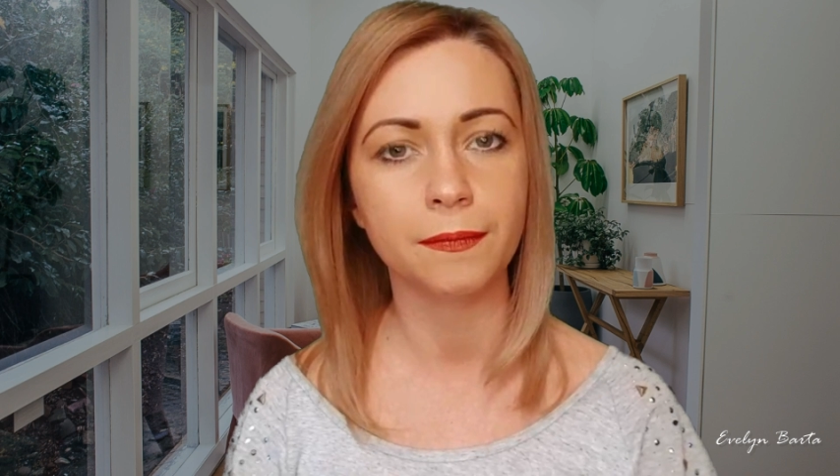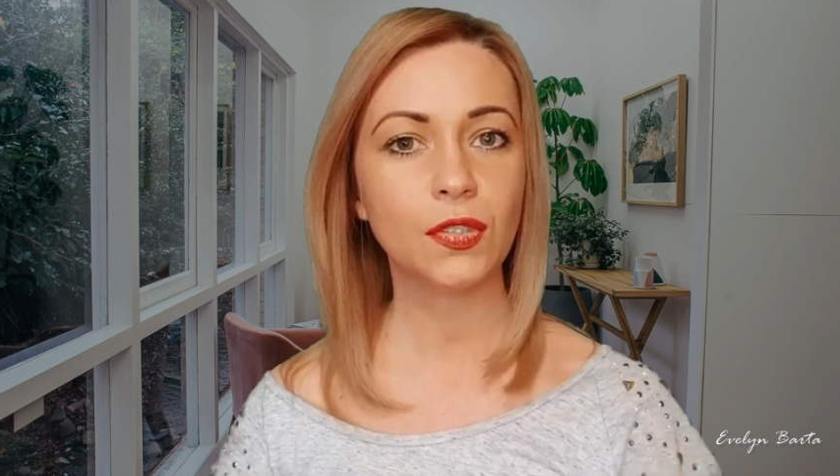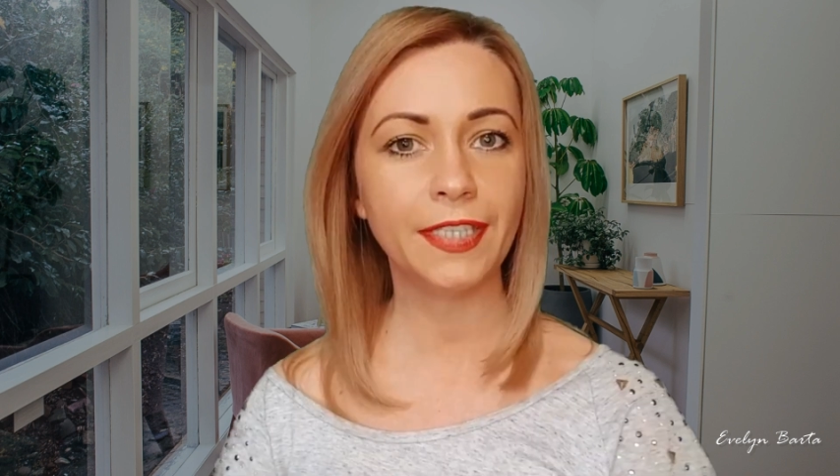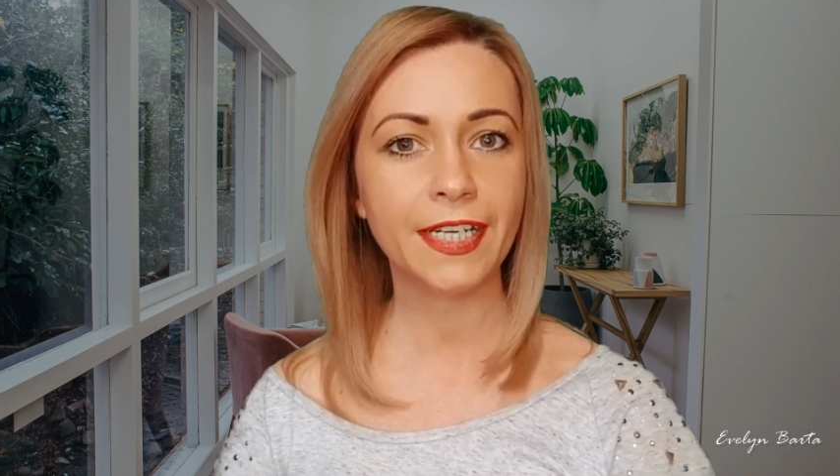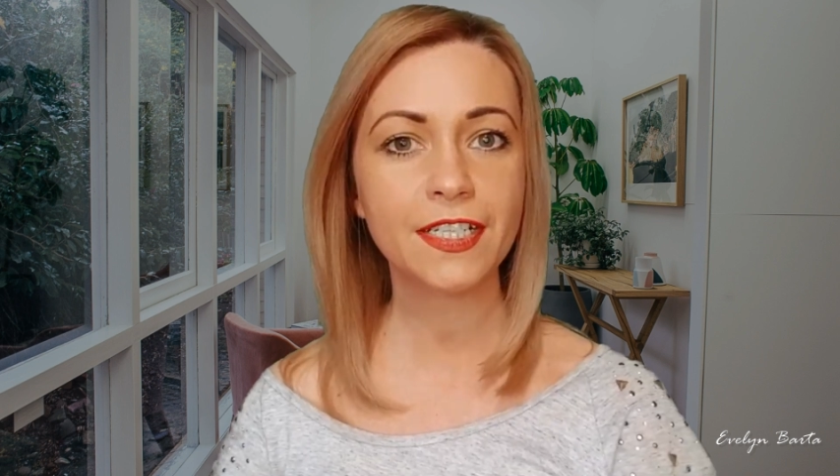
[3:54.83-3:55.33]
So
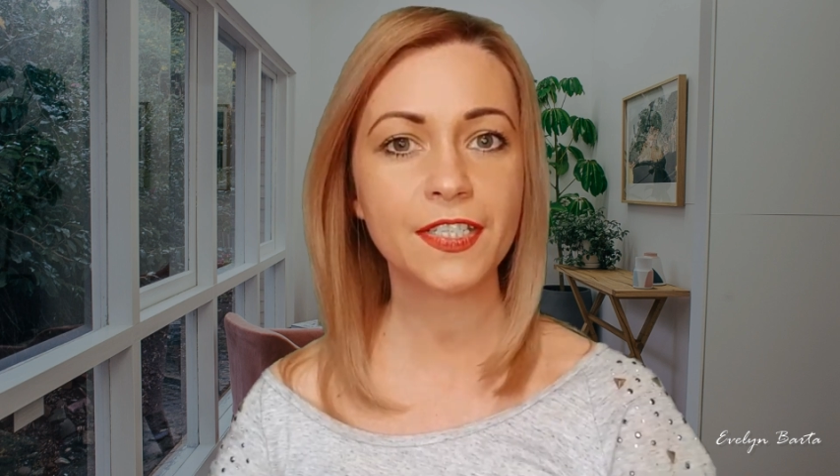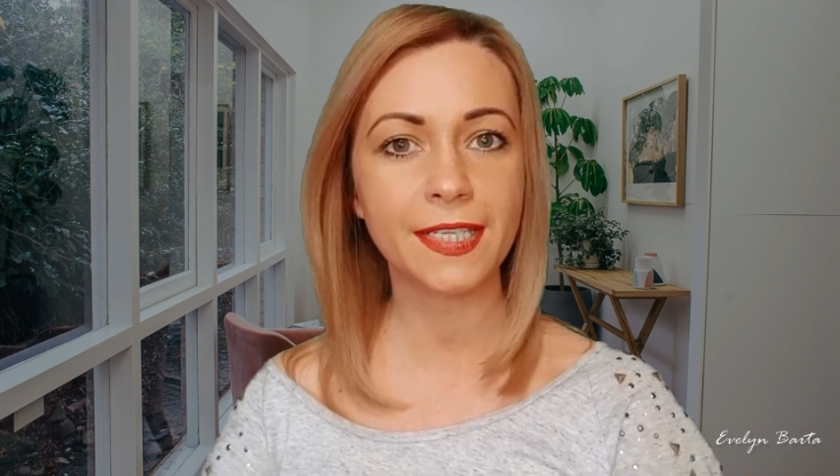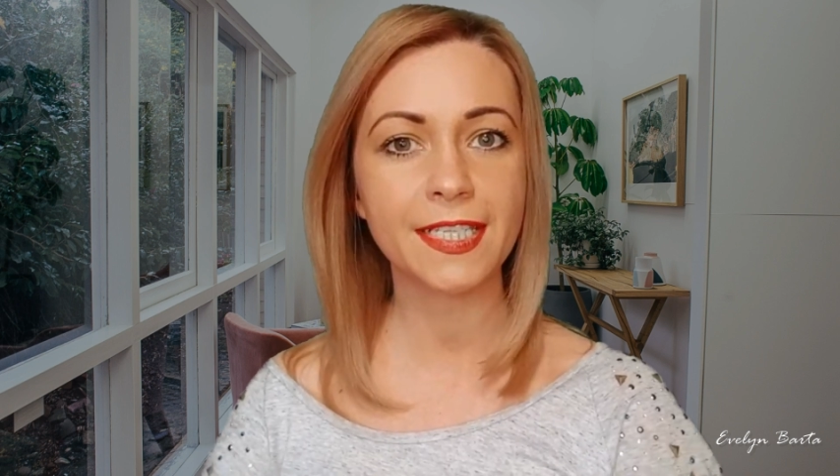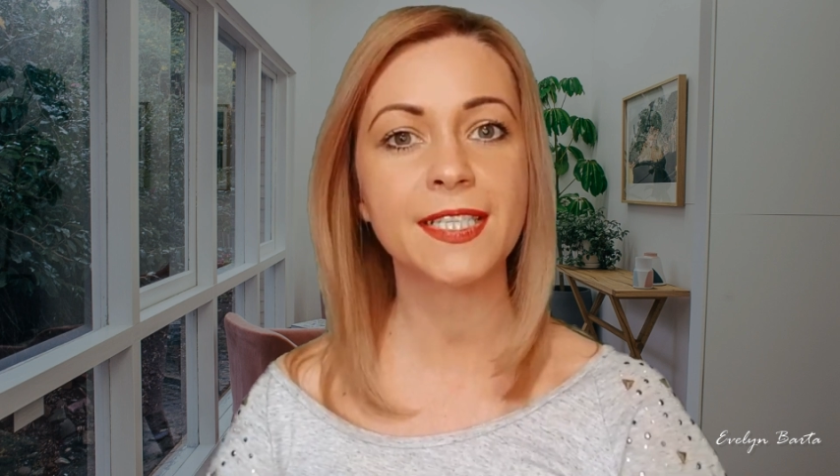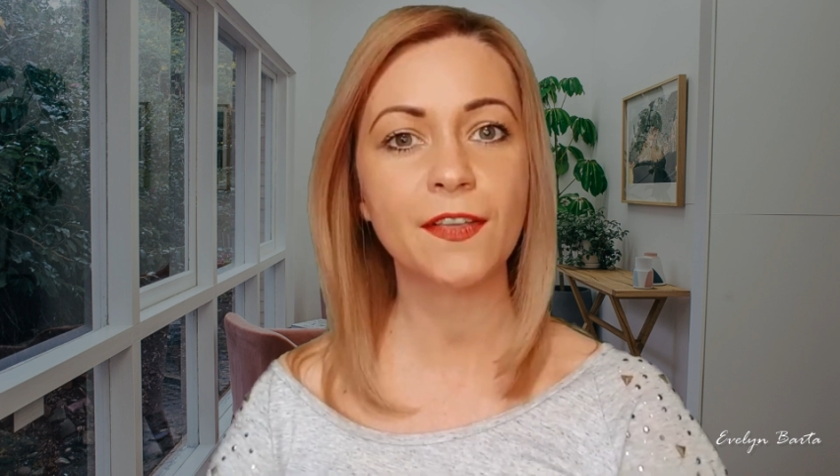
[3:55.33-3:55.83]
there's
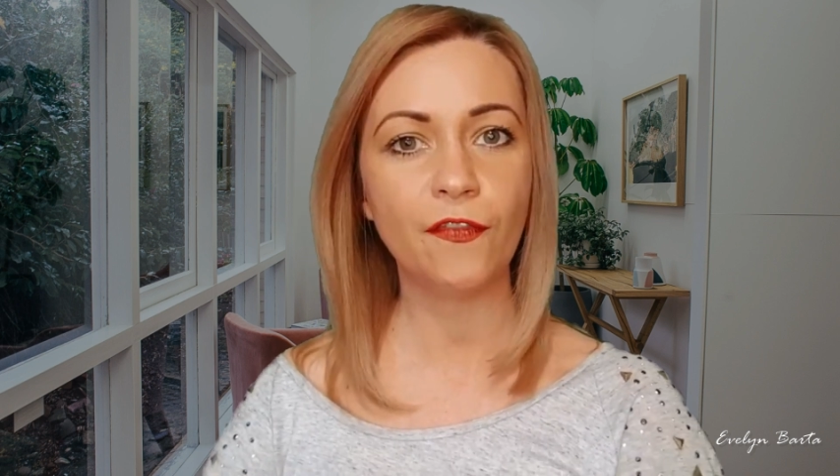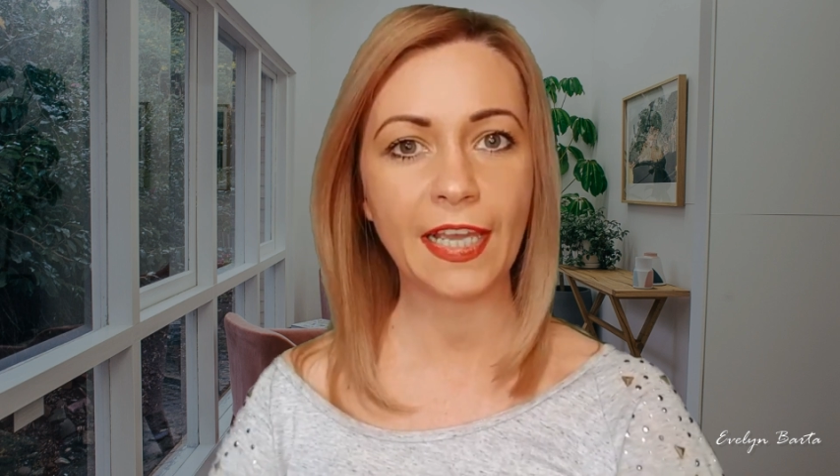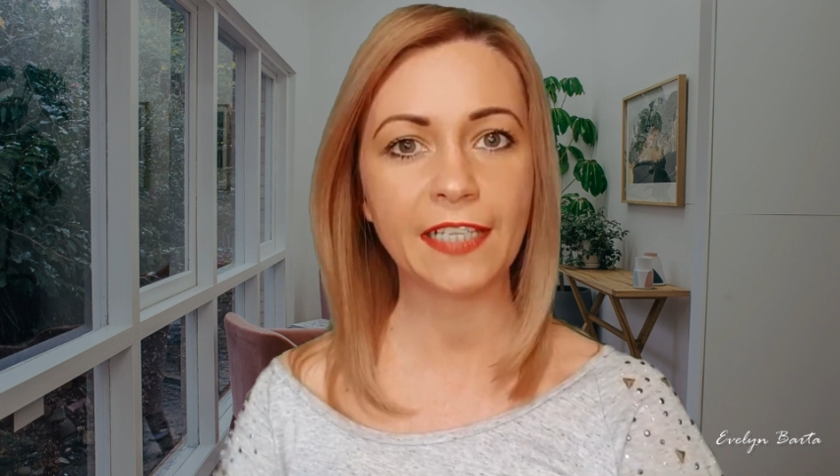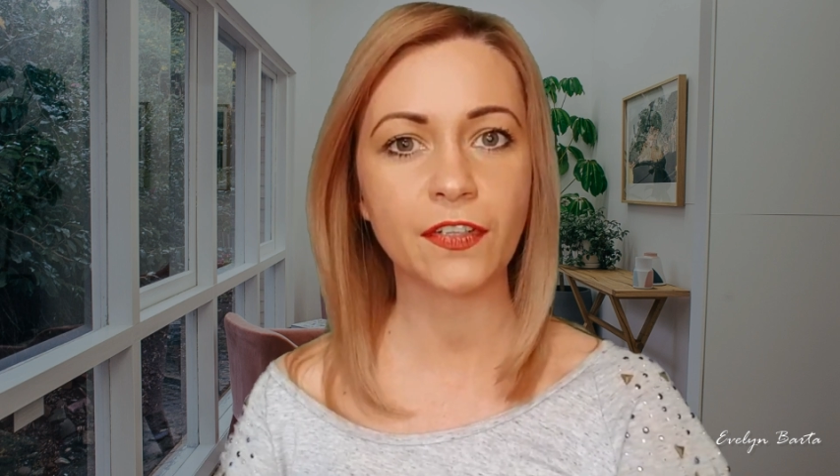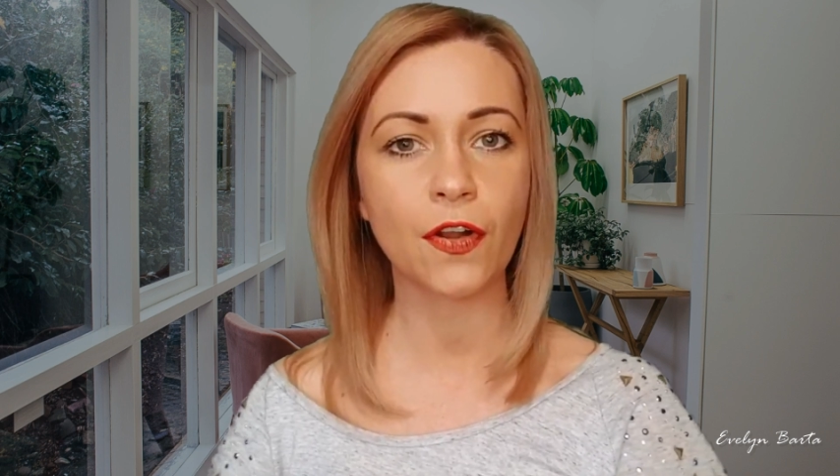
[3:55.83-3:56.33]
this factor